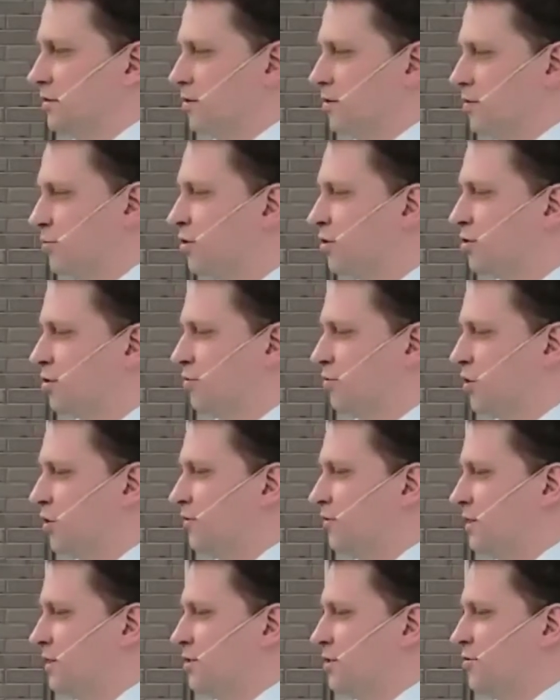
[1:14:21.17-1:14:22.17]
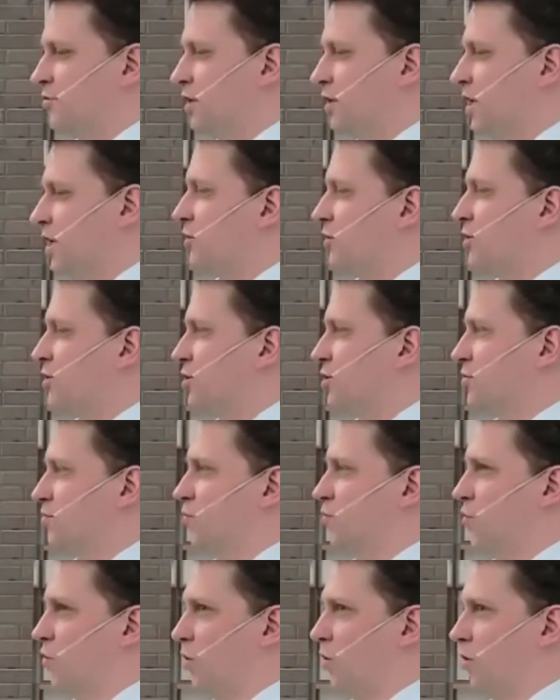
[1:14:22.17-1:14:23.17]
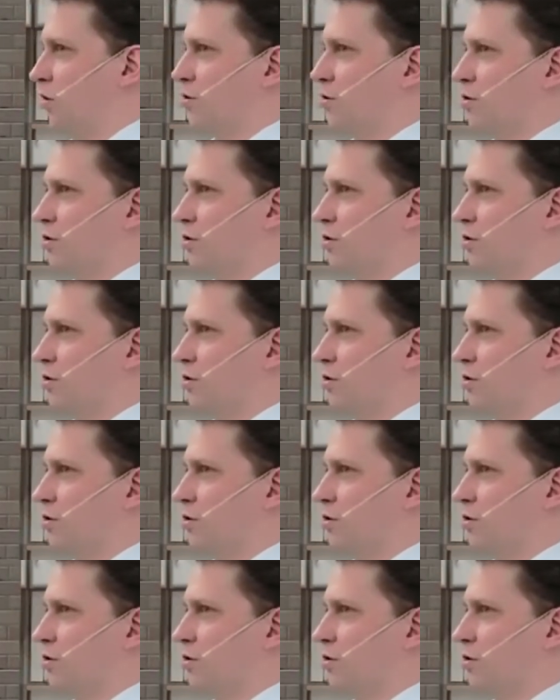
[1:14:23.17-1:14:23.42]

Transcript: computer tomography is a rather small